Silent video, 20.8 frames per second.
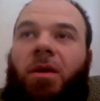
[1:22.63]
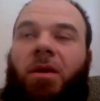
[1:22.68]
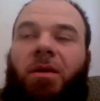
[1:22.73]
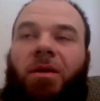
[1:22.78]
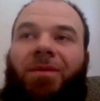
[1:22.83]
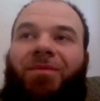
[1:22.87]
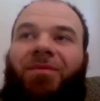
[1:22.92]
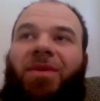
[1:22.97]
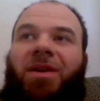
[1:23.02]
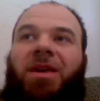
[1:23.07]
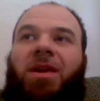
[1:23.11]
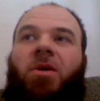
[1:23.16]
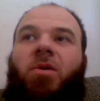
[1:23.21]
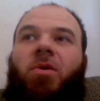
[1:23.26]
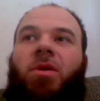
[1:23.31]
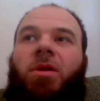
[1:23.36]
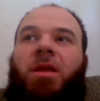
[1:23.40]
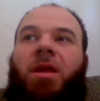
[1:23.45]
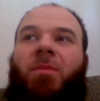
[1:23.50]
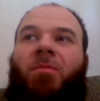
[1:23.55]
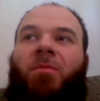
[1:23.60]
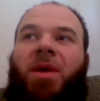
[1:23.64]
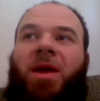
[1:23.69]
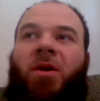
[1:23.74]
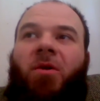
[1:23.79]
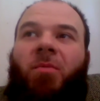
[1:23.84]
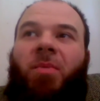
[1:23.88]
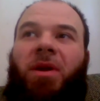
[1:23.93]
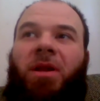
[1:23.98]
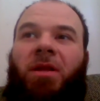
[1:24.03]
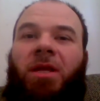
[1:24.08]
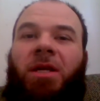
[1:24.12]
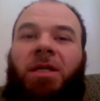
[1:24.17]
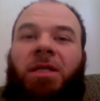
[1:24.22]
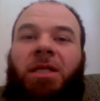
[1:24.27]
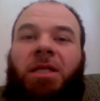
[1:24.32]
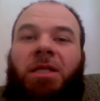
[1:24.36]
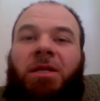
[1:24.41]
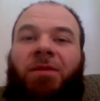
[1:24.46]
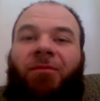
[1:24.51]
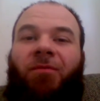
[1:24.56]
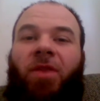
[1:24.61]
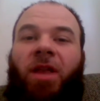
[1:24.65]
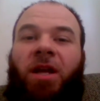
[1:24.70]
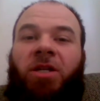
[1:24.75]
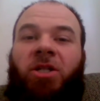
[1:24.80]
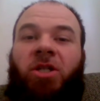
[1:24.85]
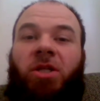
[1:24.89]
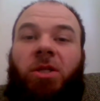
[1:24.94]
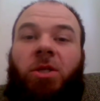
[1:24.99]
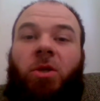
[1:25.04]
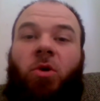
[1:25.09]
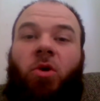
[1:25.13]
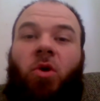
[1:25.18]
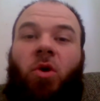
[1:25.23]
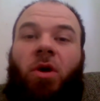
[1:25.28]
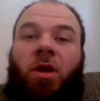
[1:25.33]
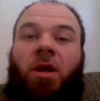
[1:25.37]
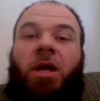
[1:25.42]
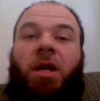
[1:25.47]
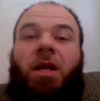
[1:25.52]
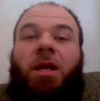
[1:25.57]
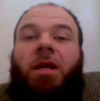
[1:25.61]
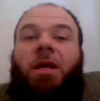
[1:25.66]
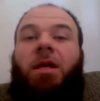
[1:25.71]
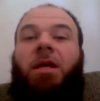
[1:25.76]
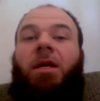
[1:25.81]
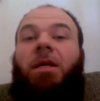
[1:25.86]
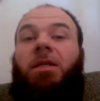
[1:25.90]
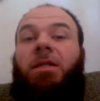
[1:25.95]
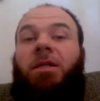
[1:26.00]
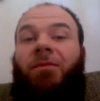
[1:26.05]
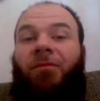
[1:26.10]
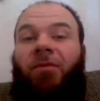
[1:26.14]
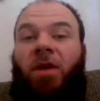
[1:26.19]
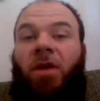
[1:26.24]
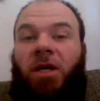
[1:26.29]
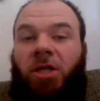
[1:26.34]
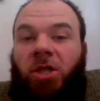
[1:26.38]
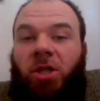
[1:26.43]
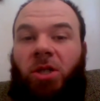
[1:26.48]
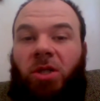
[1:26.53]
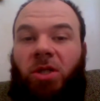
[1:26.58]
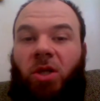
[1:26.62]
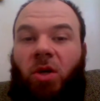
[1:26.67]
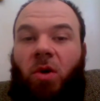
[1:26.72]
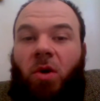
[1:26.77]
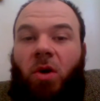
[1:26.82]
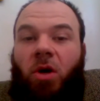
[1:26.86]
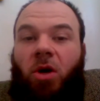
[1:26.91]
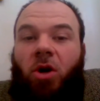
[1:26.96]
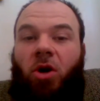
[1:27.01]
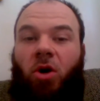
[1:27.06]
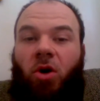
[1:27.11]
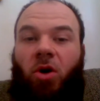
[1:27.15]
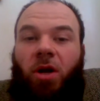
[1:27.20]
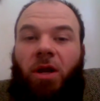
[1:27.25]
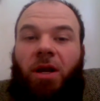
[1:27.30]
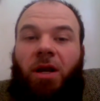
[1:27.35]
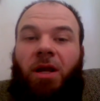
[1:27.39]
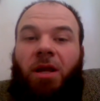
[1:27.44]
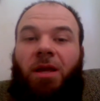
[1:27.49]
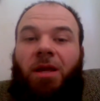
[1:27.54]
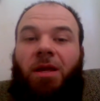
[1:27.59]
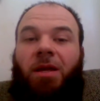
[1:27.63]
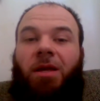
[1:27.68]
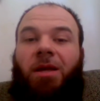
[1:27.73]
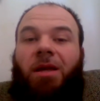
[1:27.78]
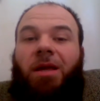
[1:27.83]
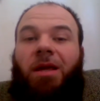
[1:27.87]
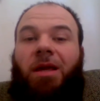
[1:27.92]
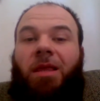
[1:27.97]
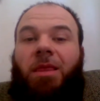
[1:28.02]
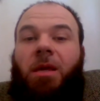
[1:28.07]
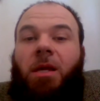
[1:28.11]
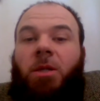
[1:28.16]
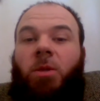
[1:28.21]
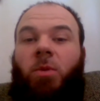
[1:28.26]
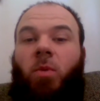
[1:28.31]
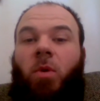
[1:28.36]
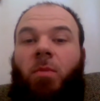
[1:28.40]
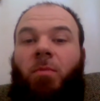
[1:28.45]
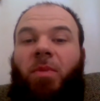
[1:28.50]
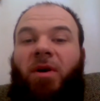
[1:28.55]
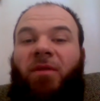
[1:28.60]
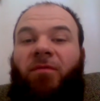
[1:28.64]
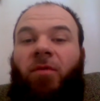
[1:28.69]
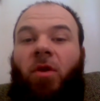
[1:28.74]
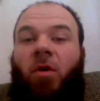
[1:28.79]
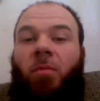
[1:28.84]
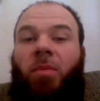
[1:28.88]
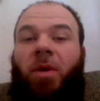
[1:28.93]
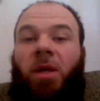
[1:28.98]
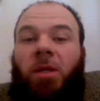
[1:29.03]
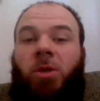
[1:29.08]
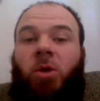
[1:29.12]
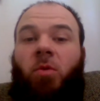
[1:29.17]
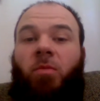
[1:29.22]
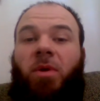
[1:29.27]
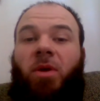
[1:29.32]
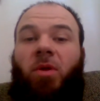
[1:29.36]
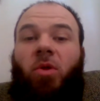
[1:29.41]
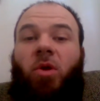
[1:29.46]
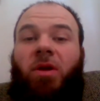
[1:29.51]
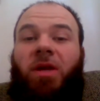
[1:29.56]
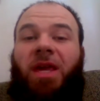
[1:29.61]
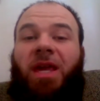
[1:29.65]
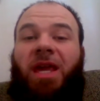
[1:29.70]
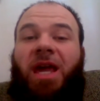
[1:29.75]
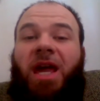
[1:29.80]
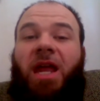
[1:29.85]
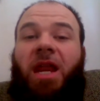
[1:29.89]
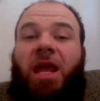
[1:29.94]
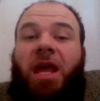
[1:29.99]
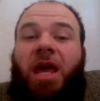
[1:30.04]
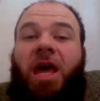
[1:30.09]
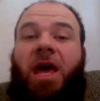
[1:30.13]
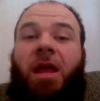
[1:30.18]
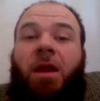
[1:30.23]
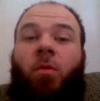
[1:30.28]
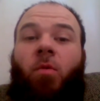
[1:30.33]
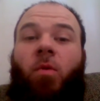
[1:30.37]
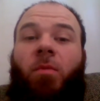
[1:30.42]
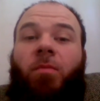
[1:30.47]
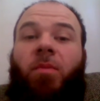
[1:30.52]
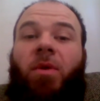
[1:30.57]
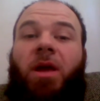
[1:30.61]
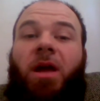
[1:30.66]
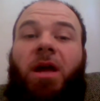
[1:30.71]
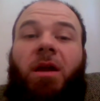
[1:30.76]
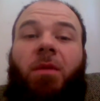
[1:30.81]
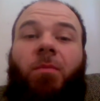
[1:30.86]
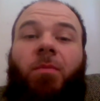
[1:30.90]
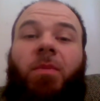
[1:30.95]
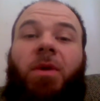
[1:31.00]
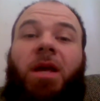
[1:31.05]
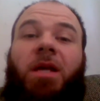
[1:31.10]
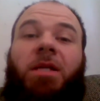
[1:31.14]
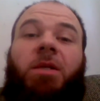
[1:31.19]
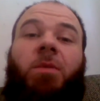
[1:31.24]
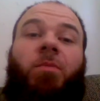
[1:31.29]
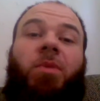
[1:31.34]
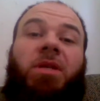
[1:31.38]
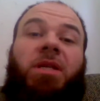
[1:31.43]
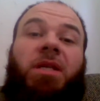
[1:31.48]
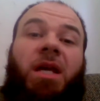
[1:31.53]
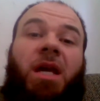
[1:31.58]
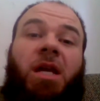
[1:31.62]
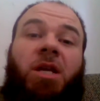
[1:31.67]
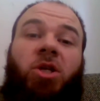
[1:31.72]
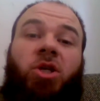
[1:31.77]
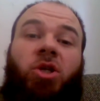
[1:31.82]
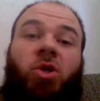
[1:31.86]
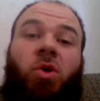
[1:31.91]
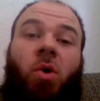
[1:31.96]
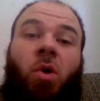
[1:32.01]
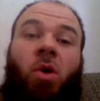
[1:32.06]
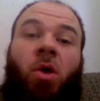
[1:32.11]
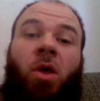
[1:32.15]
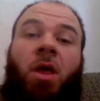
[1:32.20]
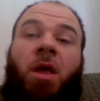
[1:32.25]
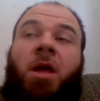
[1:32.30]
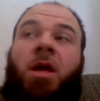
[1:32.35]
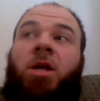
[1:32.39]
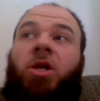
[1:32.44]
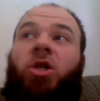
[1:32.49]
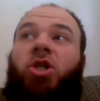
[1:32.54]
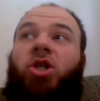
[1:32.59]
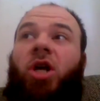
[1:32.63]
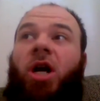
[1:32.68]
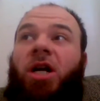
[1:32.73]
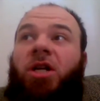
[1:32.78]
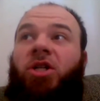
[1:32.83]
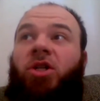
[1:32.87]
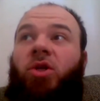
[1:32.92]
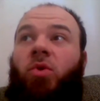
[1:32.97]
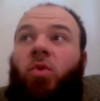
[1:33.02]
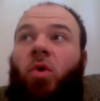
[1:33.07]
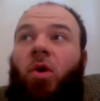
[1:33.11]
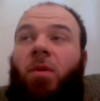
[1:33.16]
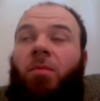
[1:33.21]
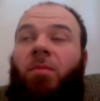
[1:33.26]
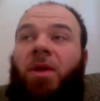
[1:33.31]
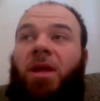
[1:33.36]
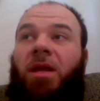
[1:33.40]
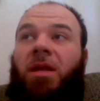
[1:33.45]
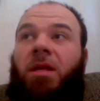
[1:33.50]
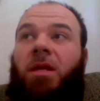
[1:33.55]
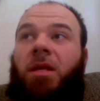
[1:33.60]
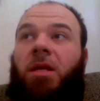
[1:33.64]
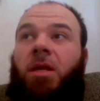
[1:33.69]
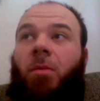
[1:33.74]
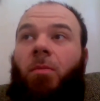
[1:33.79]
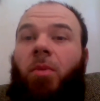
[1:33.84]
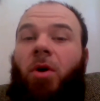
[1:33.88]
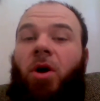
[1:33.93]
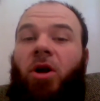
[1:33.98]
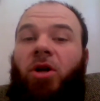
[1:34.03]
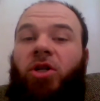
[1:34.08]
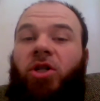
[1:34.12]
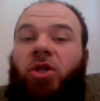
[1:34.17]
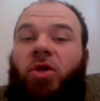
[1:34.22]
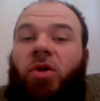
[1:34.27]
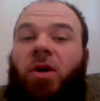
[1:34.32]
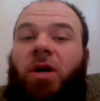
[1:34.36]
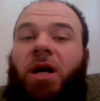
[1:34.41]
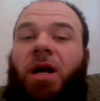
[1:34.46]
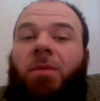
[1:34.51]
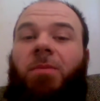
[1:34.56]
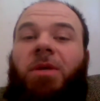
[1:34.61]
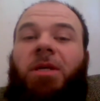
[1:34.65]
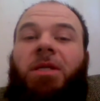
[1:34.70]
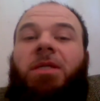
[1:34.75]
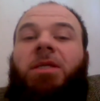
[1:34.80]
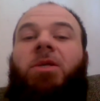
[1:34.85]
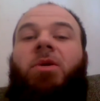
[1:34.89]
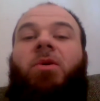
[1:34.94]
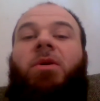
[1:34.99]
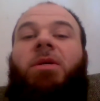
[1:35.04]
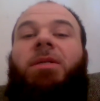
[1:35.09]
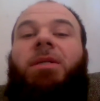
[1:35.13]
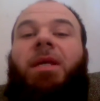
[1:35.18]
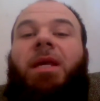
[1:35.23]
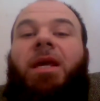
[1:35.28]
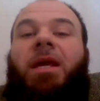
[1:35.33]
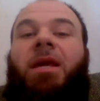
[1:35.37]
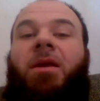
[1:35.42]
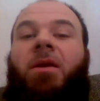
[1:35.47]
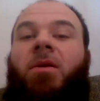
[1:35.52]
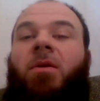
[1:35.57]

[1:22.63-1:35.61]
you think he could have done better. But at least his deflections are good. His deflections are good. And that's what Buffalo Bills could be looking at a potential Josh Norman departure. I mean, seriously,